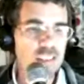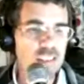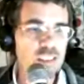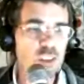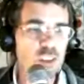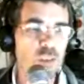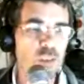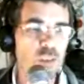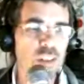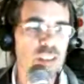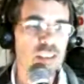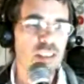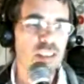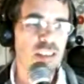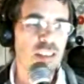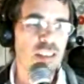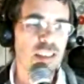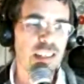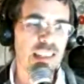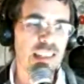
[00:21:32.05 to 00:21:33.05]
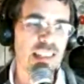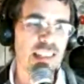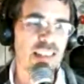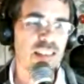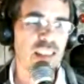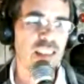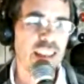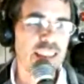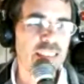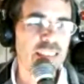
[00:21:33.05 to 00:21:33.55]
So it's
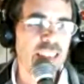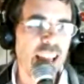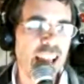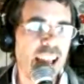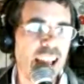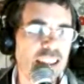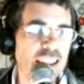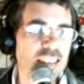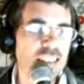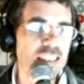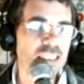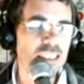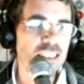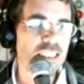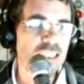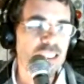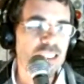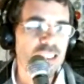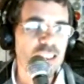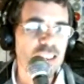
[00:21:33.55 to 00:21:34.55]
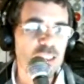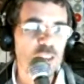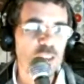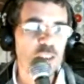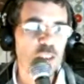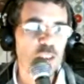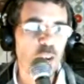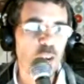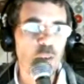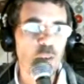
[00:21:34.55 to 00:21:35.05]
like that.
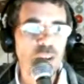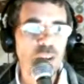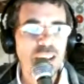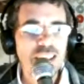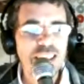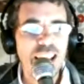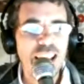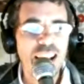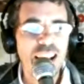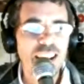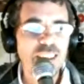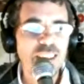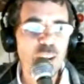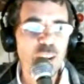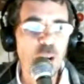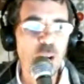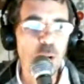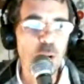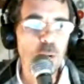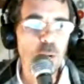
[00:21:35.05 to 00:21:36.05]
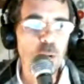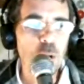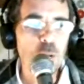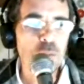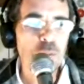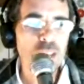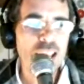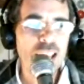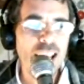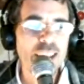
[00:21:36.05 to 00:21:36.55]
So yeah,
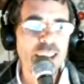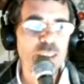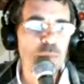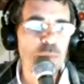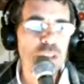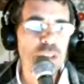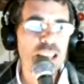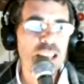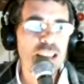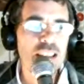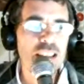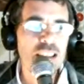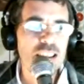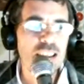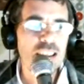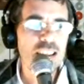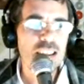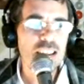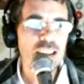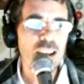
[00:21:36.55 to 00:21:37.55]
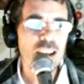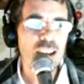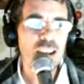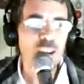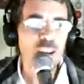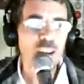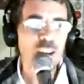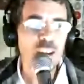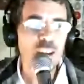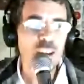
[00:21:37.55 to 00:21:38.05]
they had to be
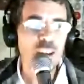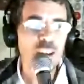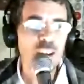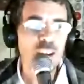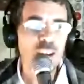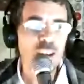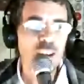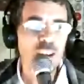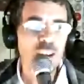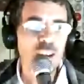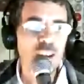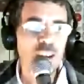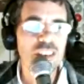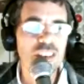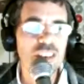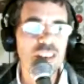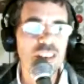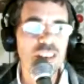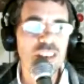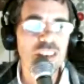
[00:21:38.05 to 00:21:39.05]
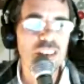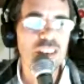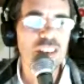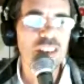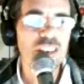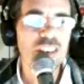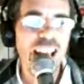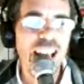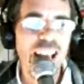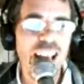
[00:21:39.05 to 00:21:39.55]
cute,
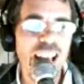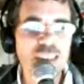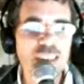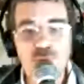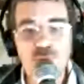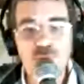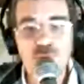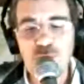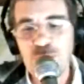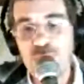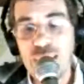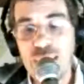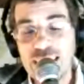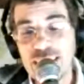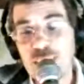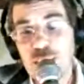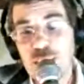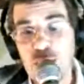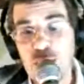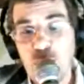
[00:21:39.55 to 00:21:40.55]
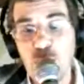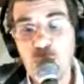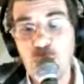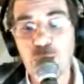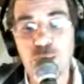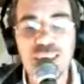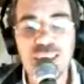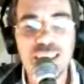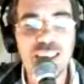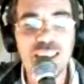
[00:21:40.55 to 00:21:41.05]
and that's
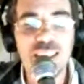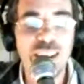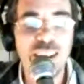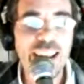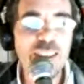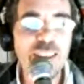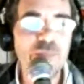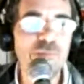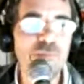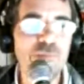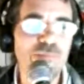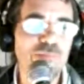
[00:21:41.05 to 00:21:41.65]
cute, right?